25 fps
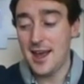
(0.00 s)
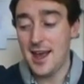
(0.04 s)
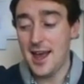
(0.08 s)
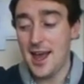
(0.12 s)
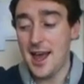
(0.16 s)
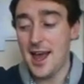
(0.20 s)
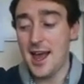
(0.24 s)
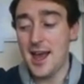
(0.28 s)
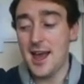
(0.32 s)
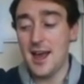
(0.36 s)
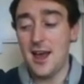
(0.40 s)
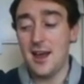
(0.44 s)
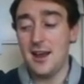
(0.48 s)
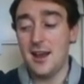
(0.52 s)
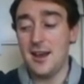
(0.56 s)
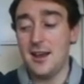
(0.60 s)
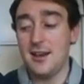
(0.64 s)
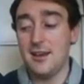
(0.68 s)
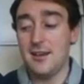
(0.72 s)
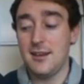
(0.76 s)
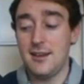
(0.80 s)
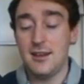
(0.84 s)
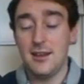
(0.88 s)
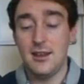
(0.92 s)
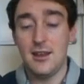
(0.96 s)

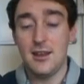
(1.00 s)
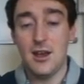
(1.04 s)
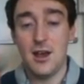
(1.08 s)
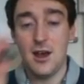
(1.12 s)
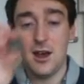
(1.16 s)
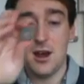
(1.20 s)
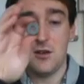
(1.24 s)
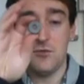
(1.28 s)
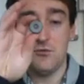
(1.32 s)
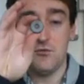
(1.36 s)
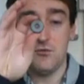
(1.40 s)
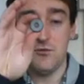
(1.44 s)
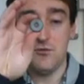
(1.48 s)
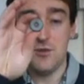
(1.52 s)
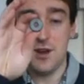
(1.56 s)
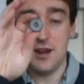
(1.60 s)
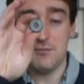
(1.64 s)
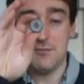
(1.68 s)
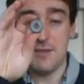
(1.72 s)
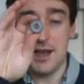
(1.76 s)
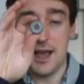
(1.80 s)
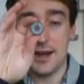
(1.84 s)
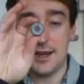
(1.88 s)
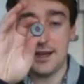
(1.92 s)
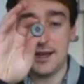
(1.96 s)
And a ring
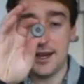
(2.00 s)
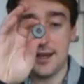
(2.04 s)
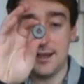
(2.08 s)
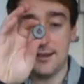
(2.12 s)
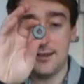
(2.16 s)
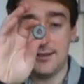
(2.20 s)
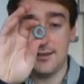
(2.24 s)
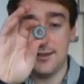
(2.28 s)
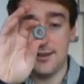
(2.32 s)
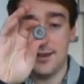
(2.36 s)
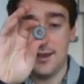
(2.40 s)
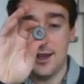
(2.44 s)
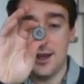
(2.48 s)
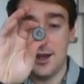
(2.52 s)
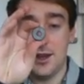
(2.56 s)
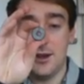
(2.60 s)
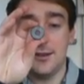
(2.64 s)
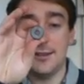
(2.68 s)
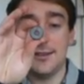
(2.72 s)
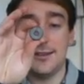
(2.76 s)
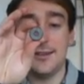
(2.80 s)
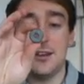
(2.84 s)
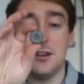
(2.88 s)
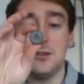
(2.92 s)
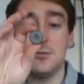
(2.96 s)
magnet.
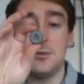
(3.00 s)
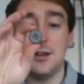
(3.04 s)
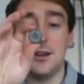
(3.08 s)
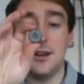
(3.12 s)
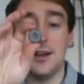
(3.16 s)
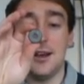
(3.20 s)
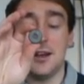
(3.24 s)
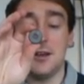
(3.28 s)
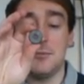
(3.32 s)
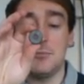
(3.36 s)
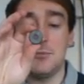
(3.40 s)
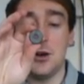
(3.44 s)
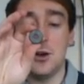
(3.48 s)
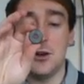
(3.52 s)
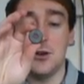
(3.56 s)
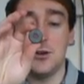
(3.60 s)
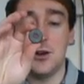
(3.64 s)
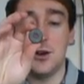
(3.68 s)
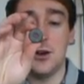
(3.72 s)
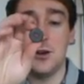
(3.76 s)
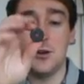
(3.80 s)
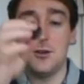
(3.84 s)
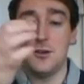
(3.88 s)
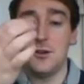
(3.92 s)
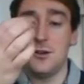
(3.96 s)
Looks a little bit like a
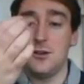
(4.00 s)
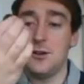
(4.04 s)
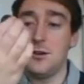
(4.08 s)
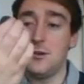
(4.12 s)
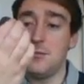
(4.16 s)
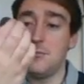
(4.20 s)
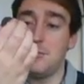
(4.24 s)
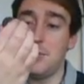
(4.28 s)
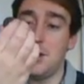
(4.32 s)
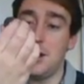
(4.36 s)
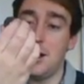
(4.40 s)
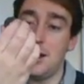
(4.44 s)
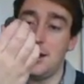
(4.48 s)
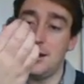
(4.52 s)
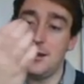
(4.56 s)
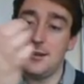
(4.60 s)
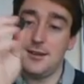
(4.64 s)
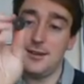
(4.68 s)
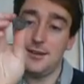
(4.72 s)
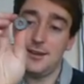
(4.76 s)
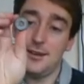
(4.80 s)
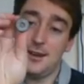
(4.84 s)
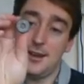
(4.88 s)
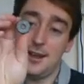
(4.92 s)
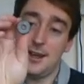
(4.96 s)
polo, but
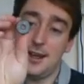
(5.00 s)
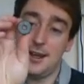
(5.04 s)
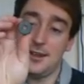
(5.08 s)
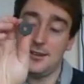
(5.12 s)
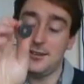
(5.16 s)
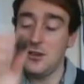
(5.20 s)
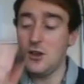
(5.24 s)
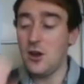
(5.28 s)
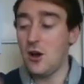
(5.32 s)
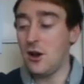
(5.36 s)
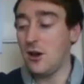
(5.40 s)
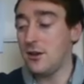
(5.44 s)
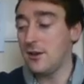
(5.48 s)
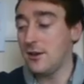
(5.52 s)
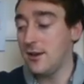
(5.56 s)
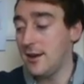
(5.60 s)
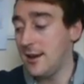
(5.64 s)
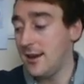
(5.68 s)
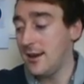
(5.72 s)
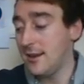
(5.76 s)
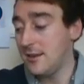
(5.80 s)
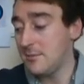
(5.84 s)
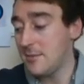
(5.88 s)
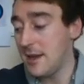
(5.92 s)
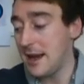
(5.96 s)
it's not.
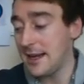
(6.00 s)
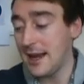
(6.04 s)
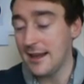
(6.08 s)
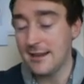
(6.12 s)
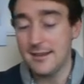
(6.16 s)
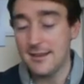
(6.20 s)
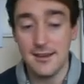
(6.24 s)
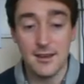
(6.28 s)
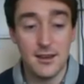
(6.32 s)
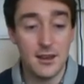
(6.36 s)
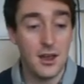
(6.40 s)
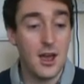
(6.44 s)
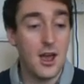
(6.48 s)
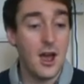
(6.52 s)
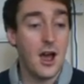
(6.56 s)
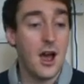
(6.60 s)
It's magnetic.